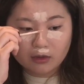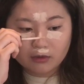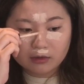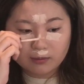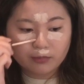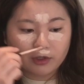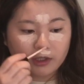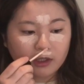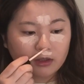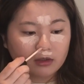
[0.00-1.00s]
nose
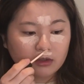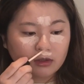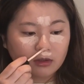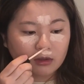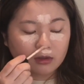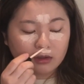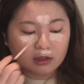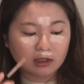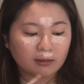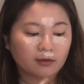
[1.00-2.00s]
bridge,
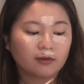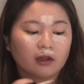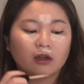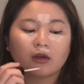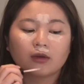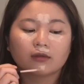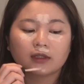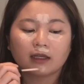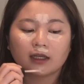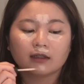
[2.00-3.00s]
tip of the
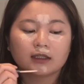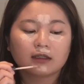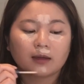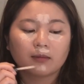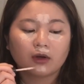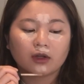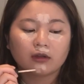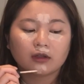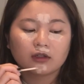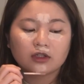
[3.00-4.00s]
nose, and some
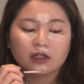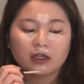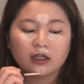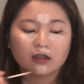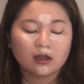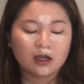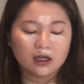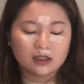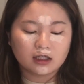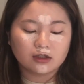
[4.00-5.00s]
on the chin
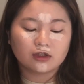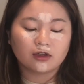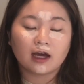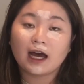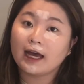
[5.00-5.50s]
just to